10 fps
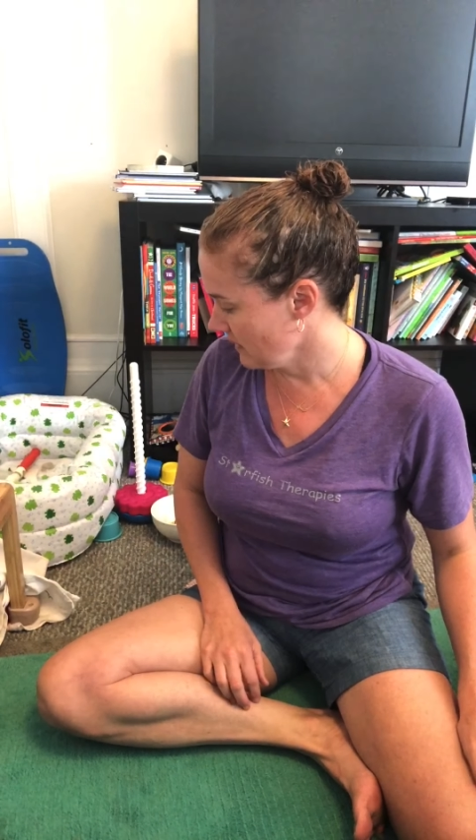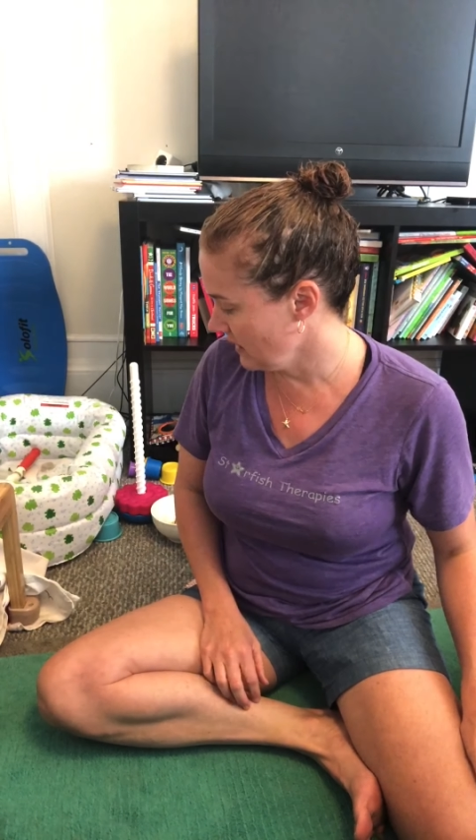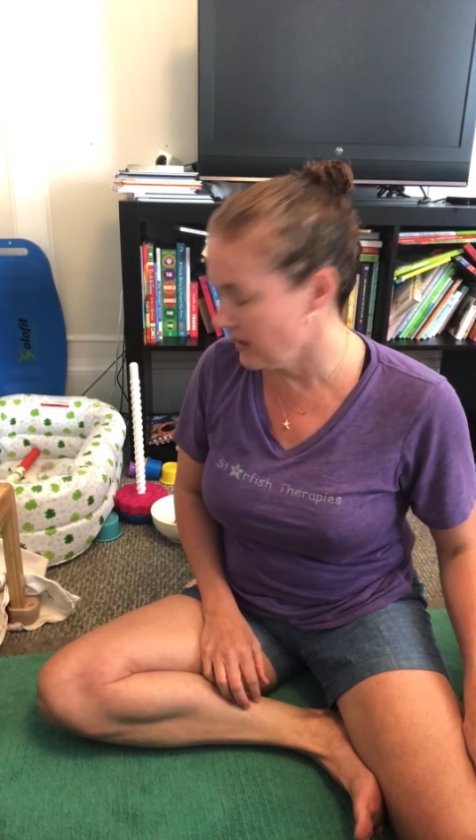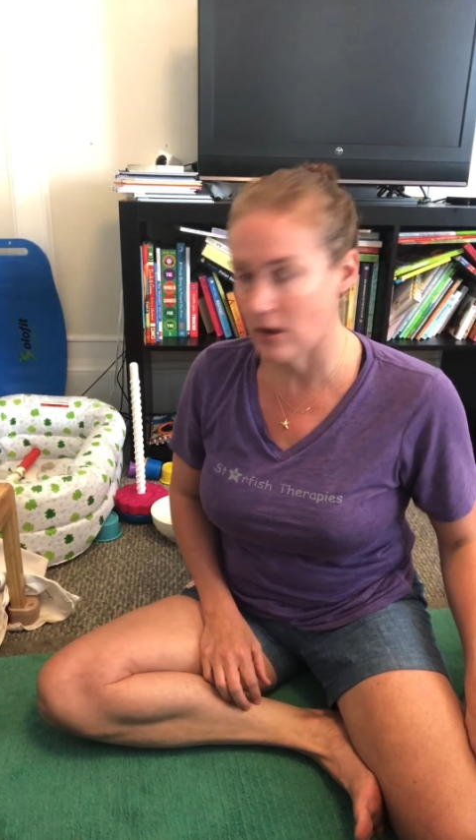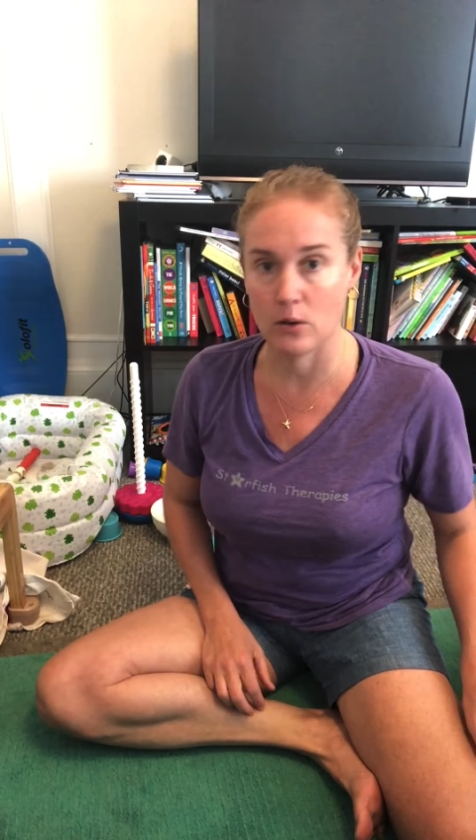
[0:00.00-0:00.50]

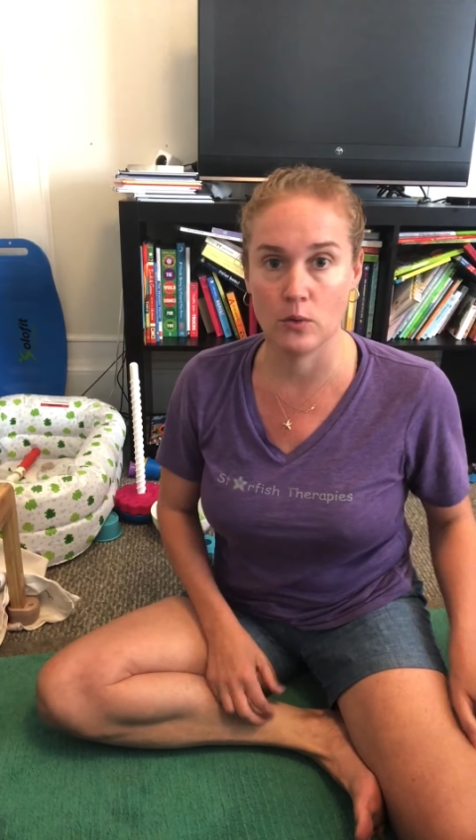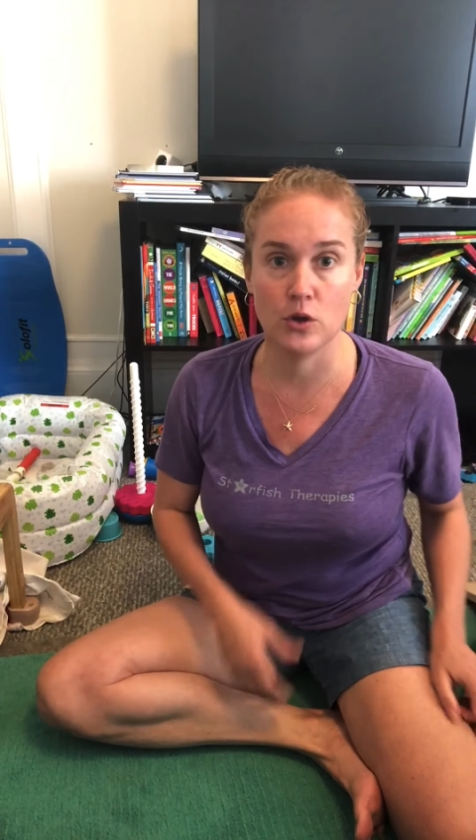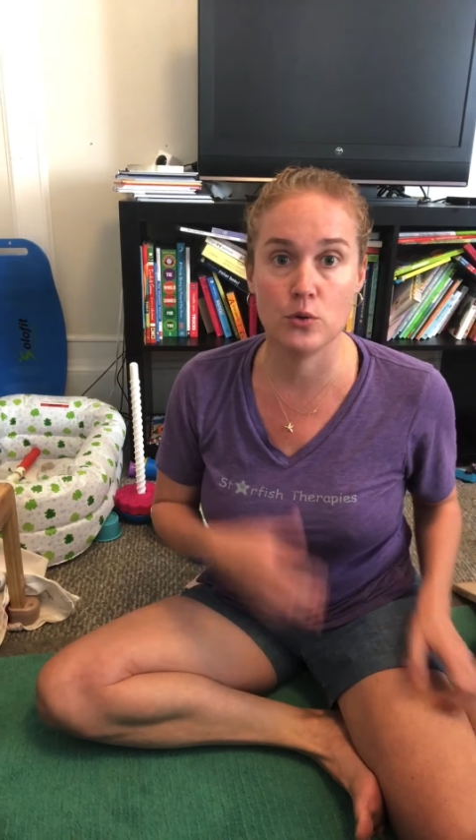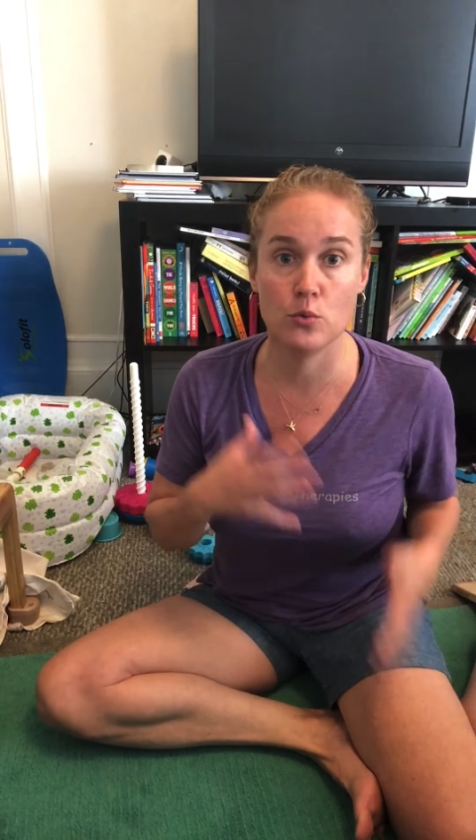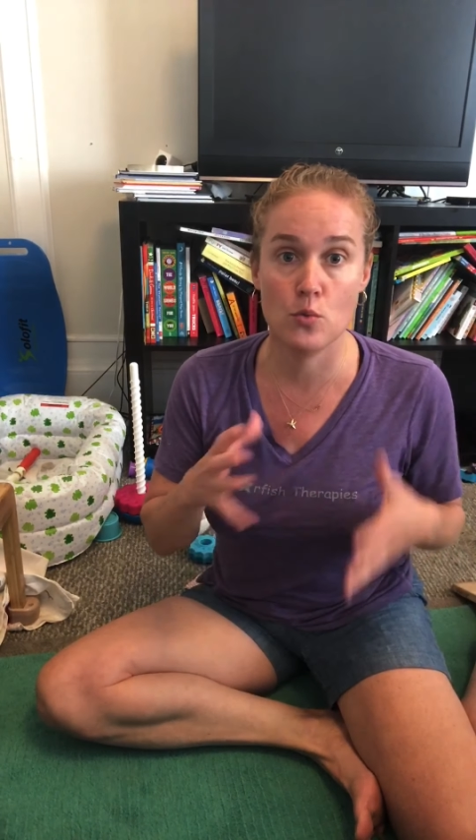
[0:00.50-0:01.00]
You
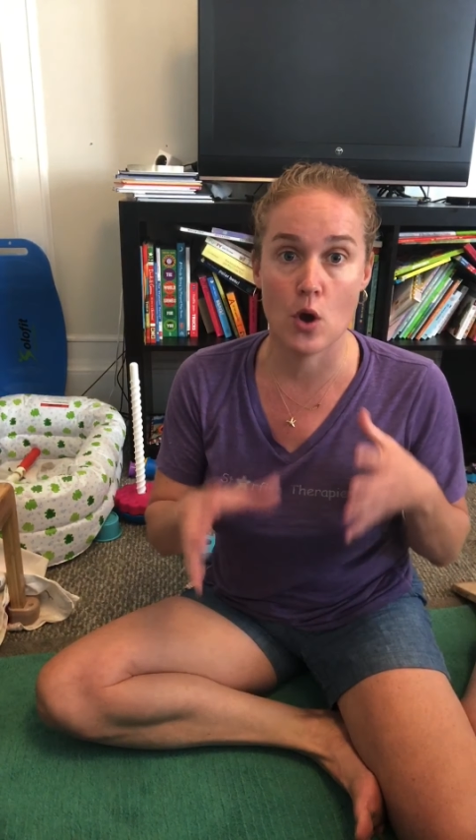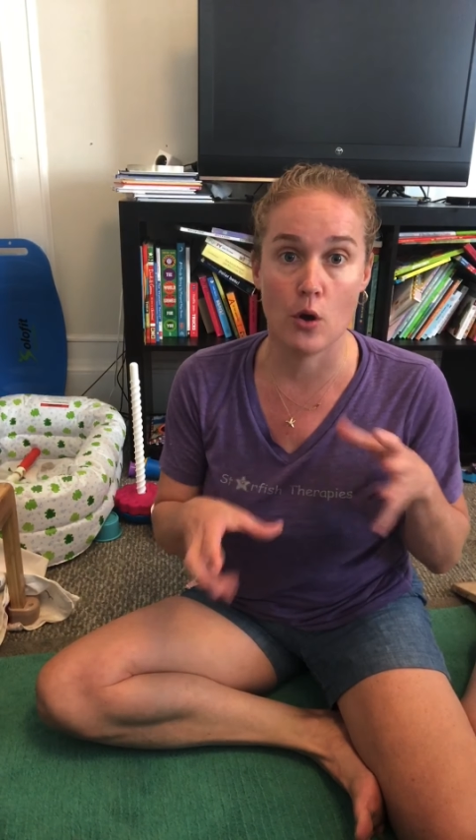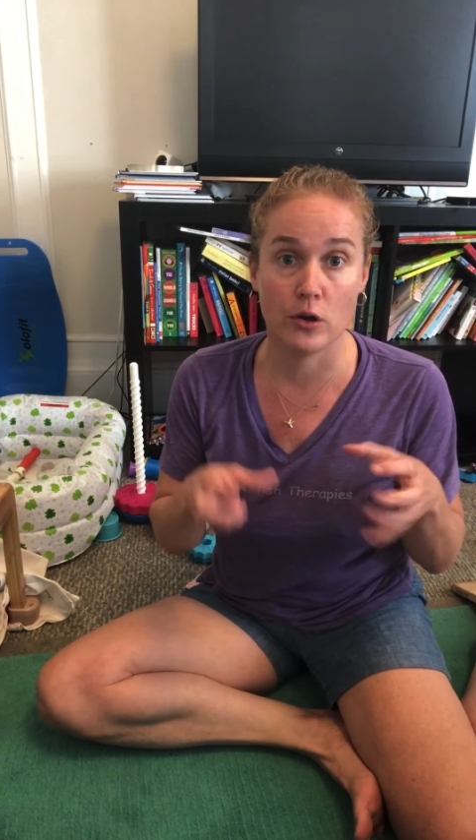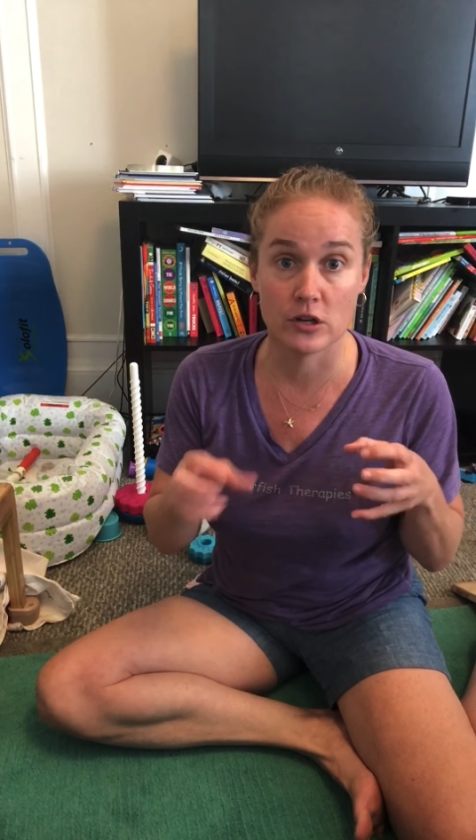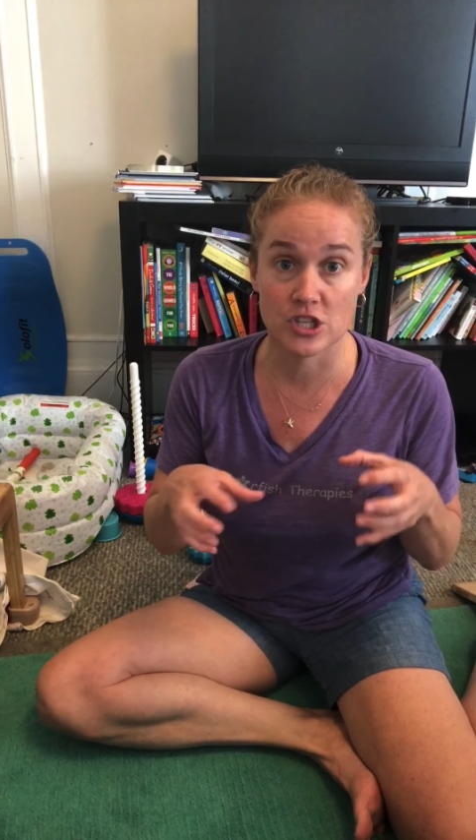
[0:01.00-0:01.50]
know
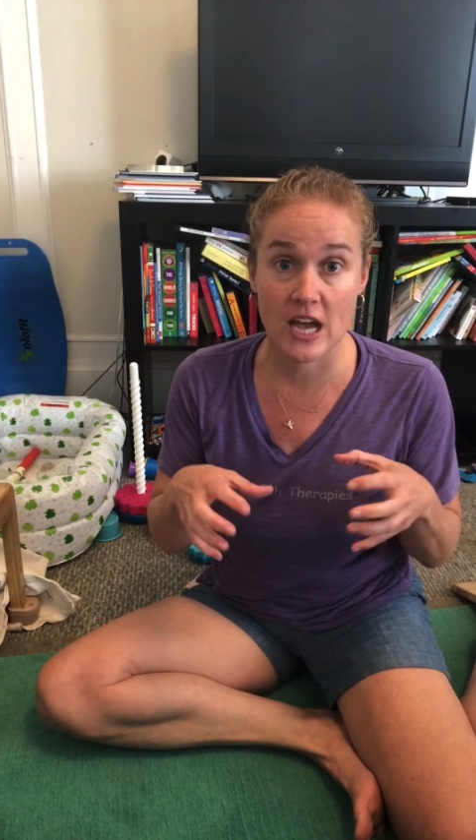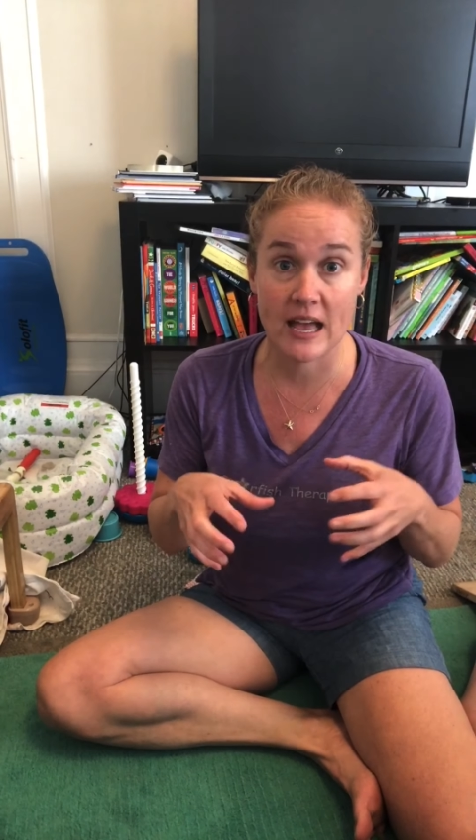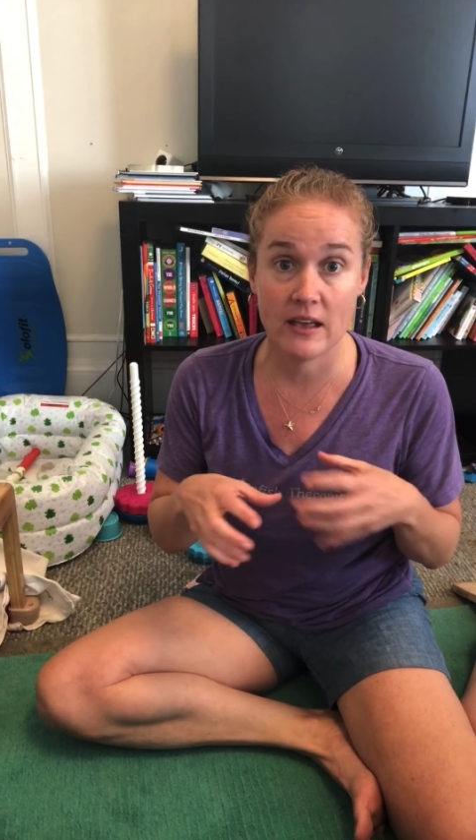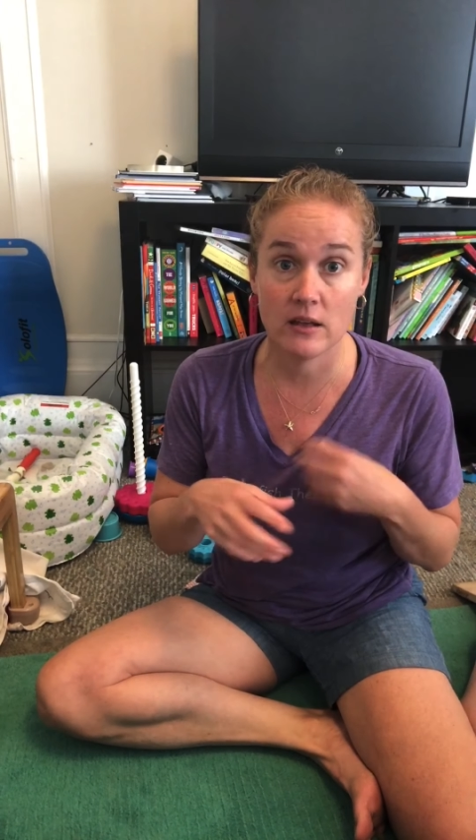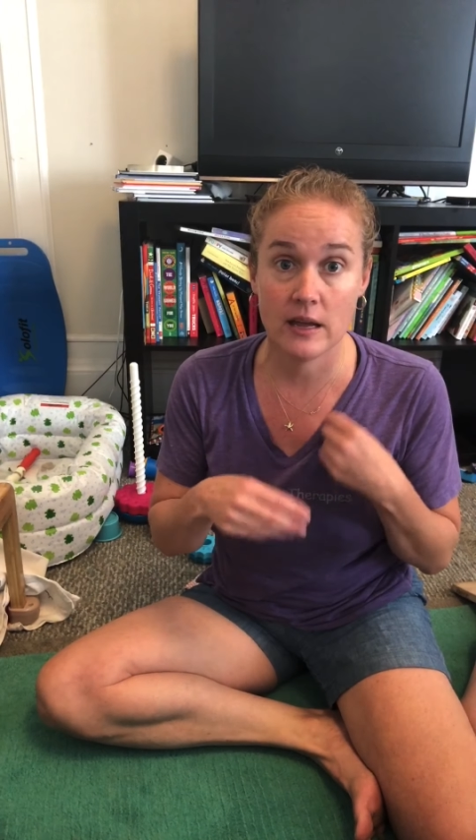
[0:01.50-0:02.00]
your
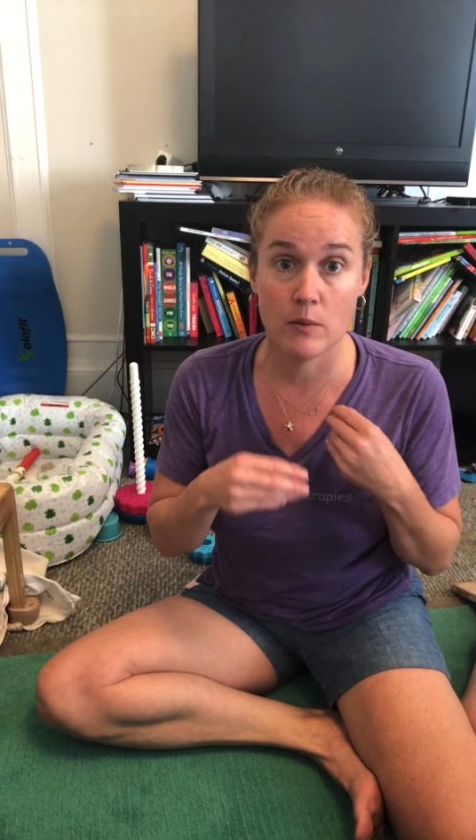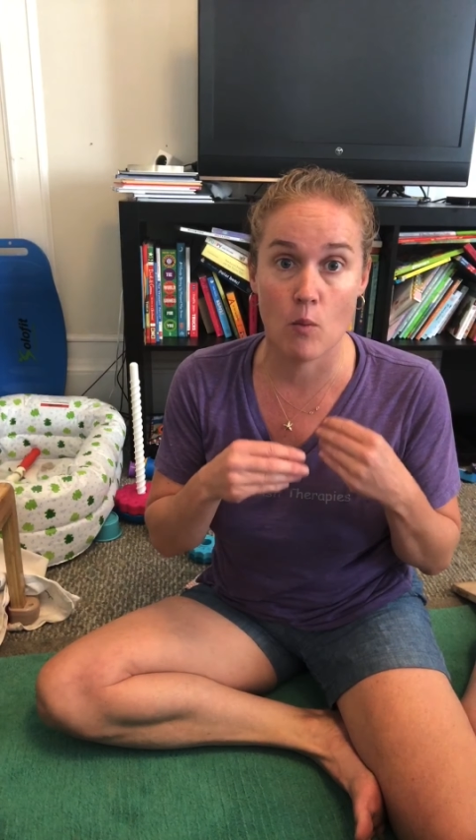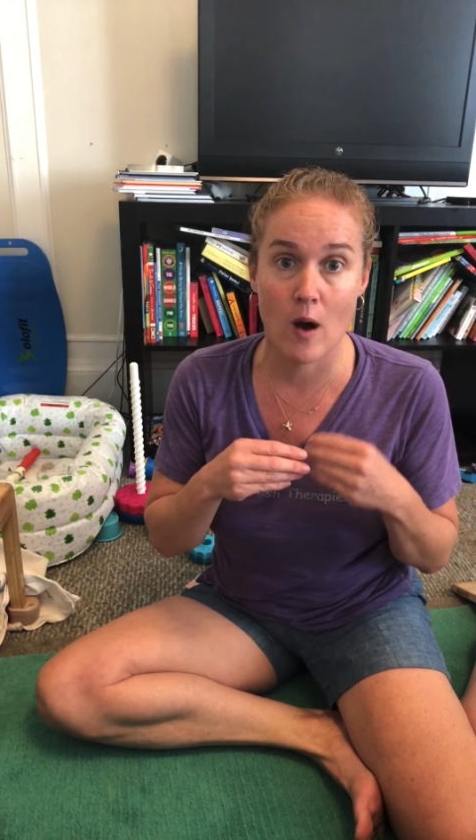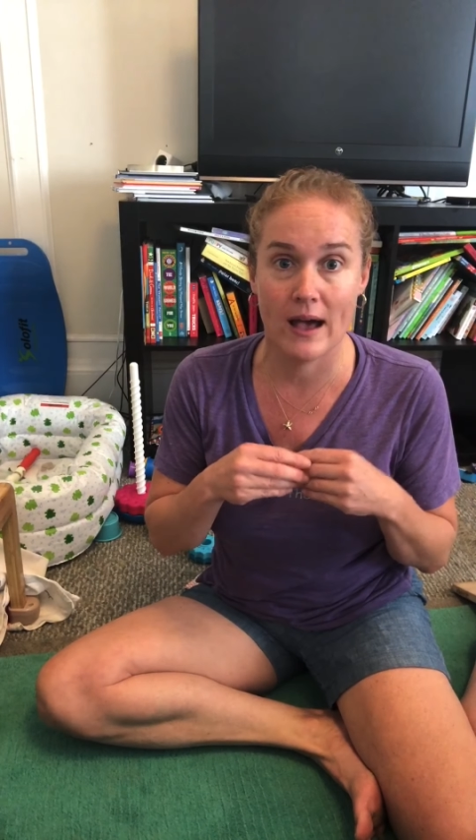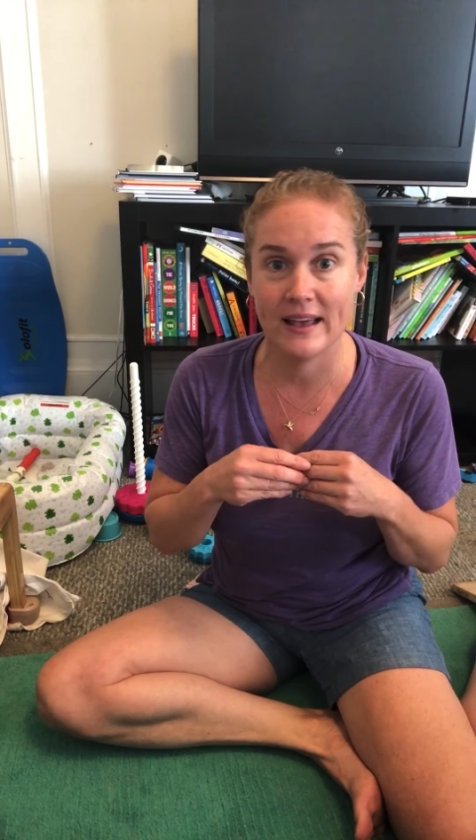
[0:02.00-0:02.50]
child and
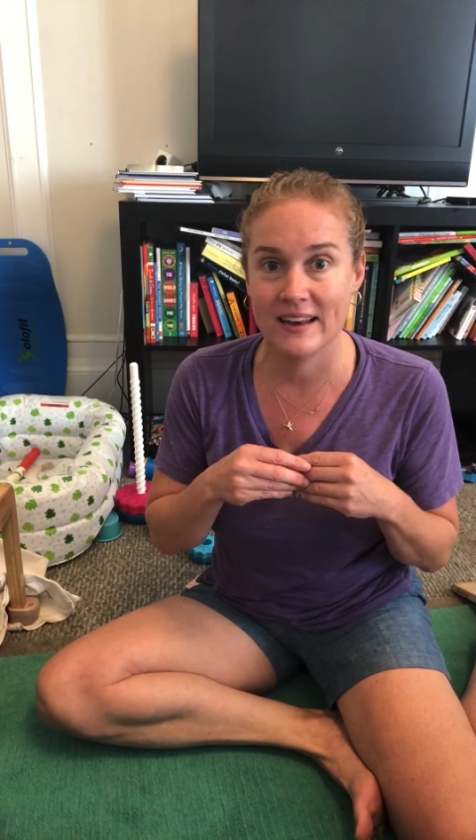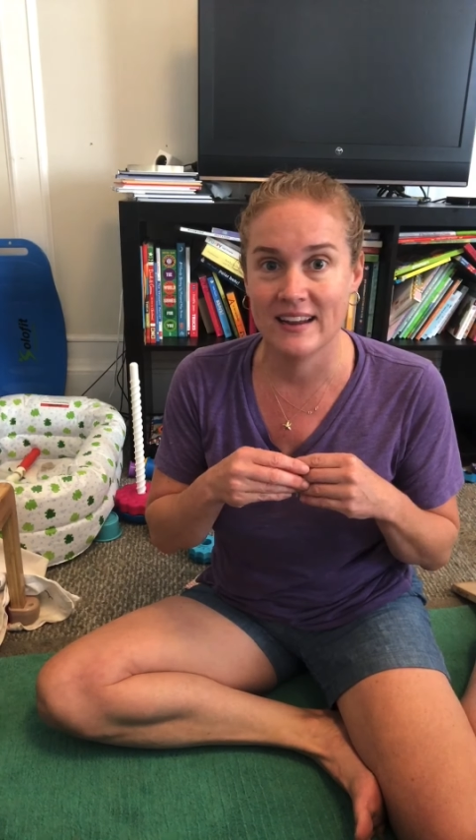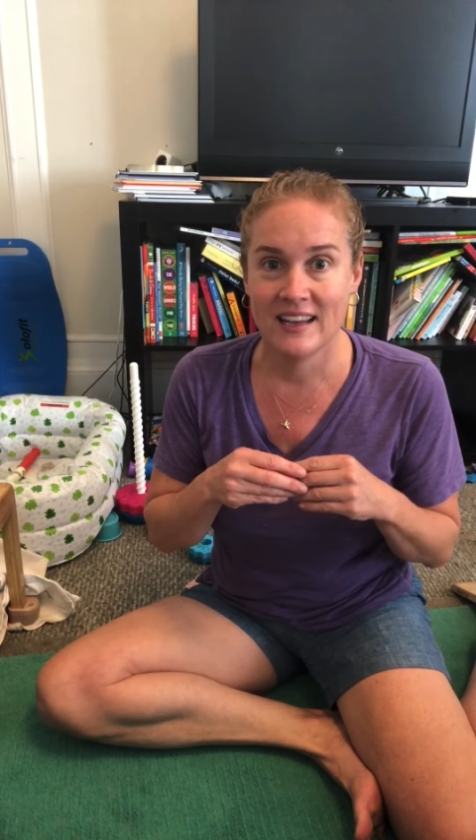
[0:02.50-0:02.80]
what